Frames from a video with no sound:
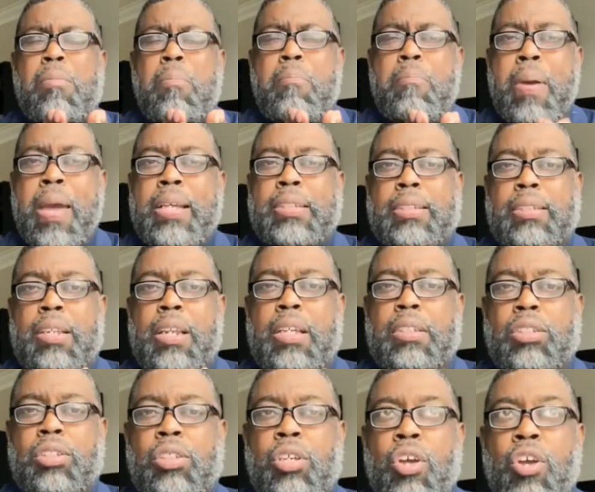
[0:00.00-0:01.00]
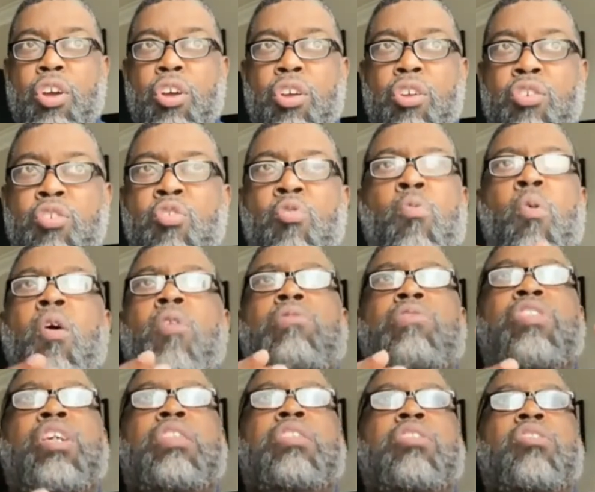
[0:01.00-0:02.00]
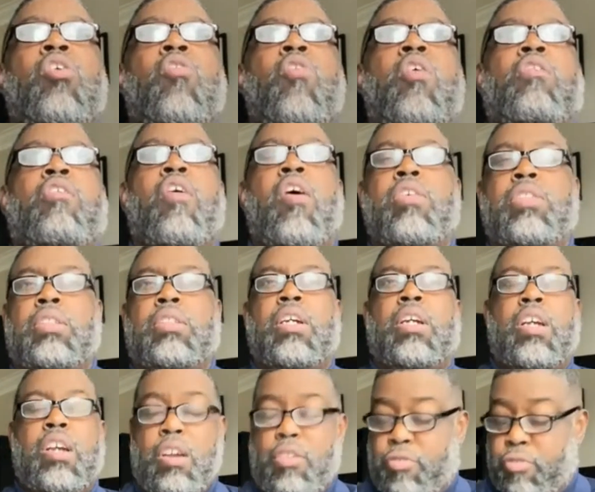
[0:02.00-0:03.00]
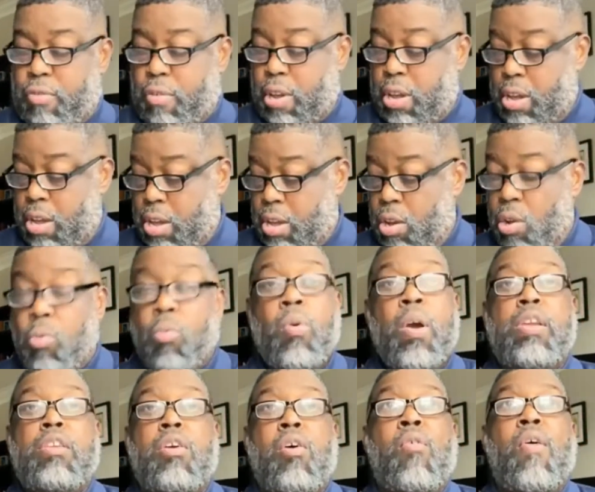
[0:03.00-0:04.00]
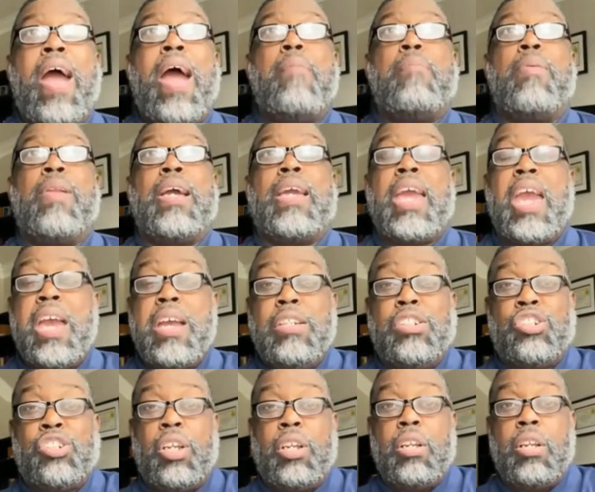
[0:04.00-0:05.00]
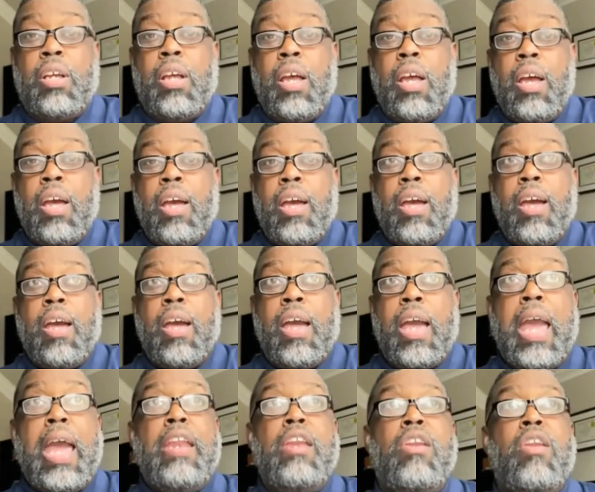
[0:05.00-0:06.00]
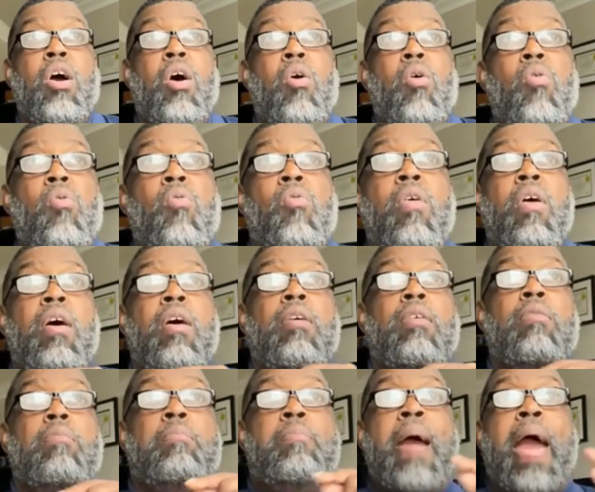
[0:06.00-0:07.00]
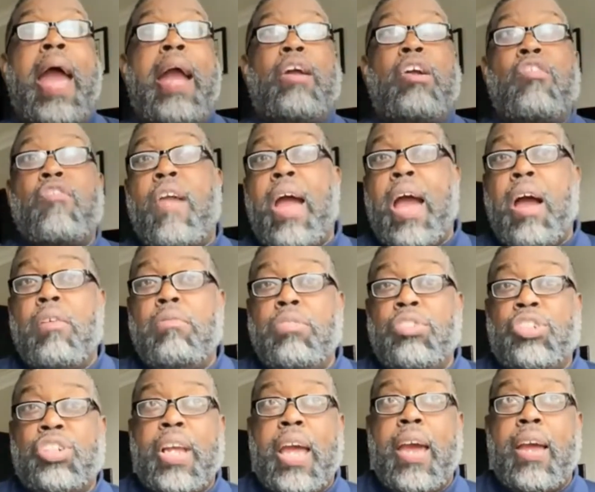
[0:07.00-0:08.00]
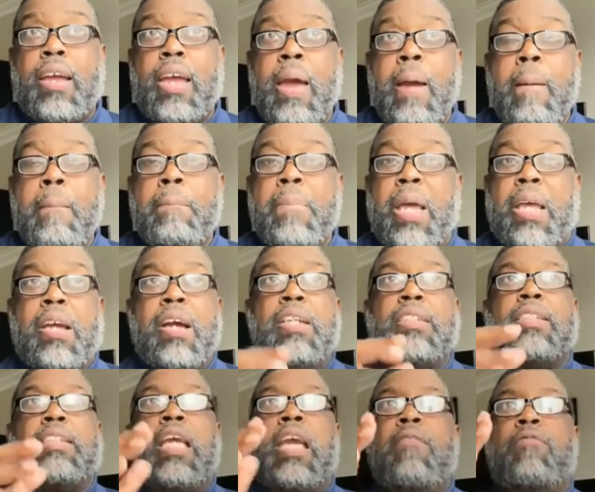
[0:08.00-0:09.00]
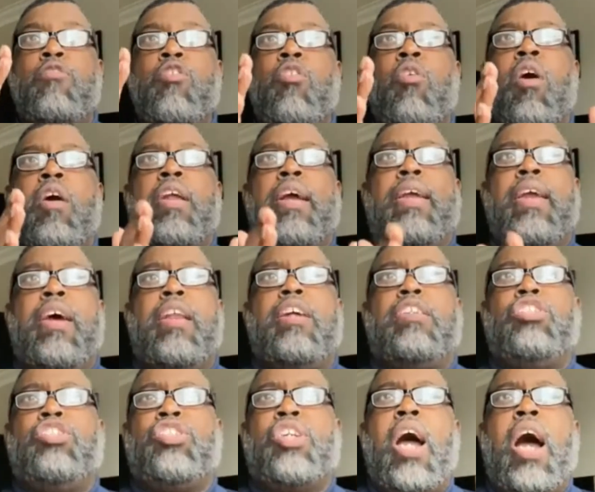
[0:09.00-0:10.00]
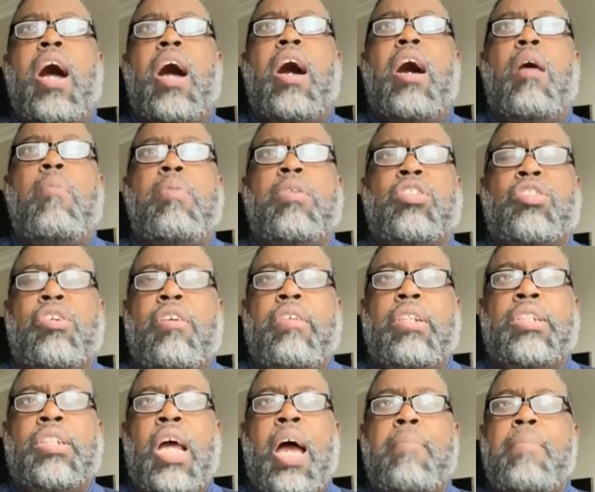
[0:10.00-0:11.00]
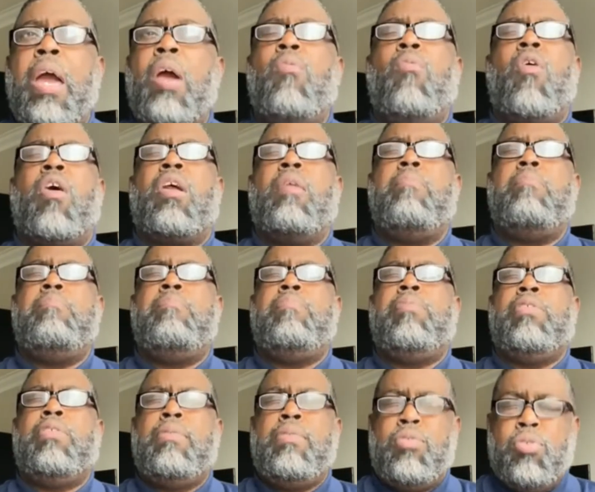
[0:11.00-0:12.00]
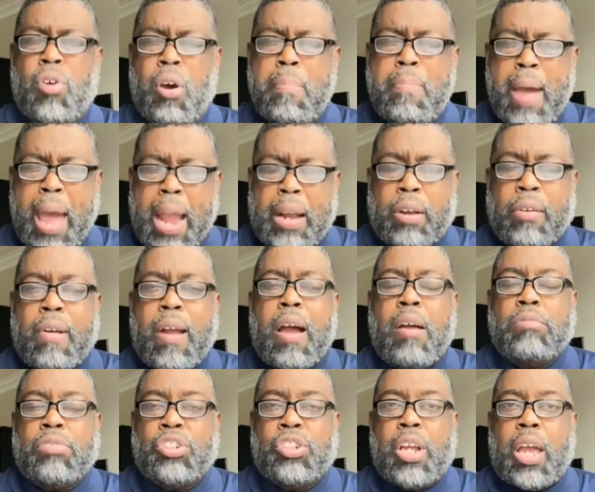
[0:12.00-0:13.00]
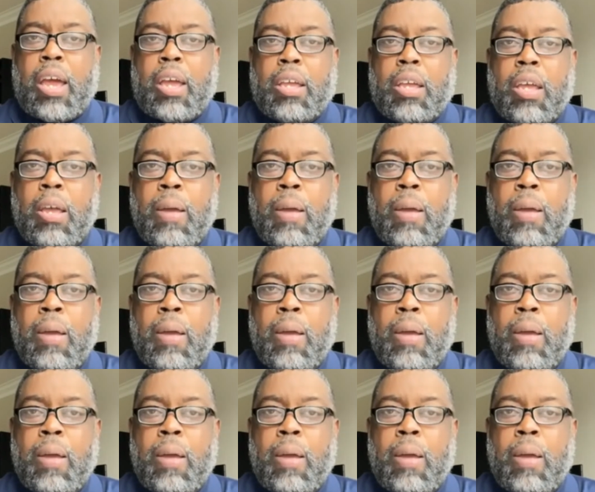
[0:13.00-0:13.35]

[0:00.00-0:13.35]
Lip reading: a business, you won't just go across the country with no application and no background check. Because see, if you're going to get a certain job, they want to do a background check.